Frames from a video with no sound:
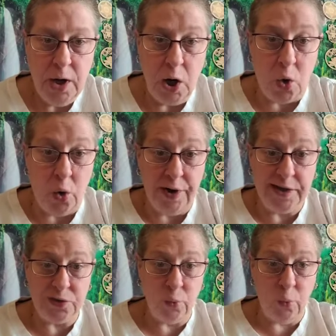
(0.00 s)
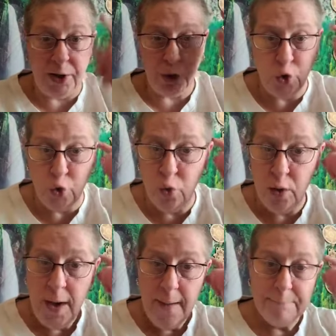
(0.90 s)
according to what
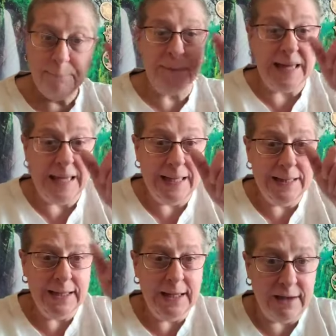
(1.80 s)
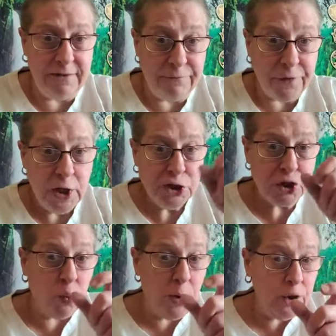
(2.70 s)
you believe.
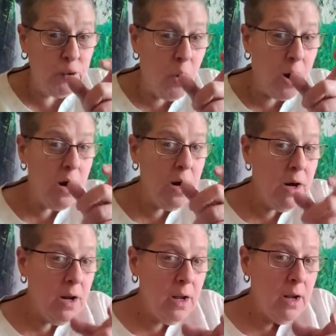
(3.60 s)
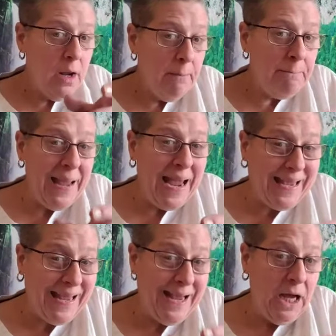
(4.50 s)
So what you are
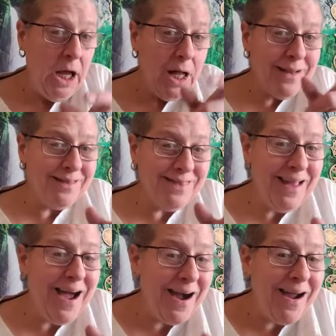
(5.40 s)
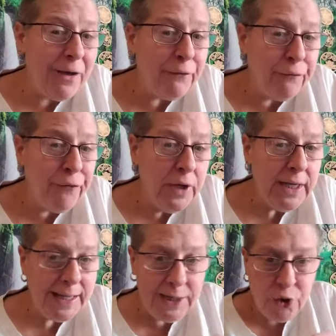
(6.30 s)
making live
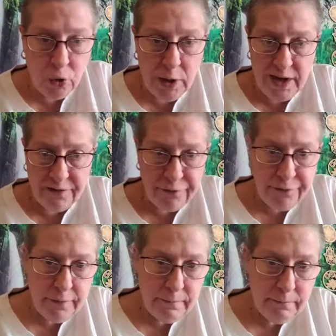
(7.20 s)
in your life.